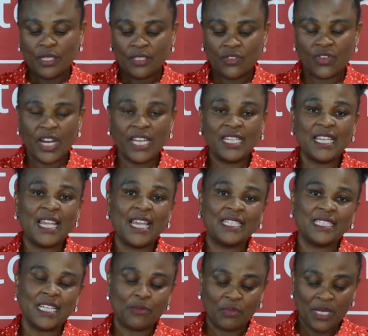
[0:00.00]
trading
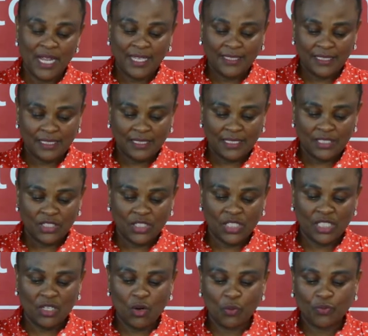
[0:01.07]
enterprise.
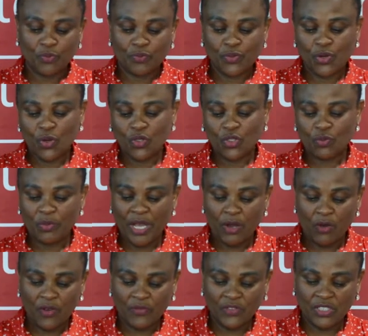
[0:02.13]
She approached my
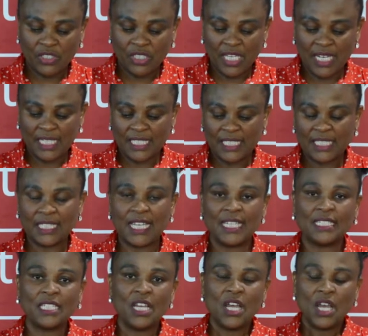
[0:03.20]
office alleging
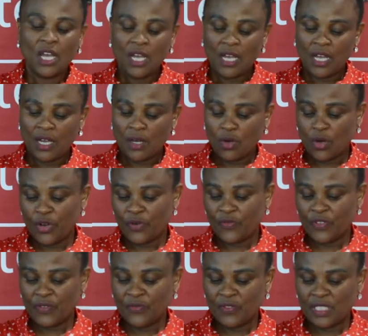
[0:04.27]
that on
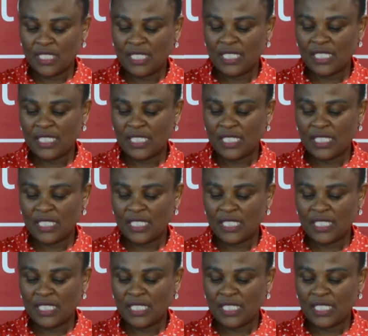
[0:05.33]
15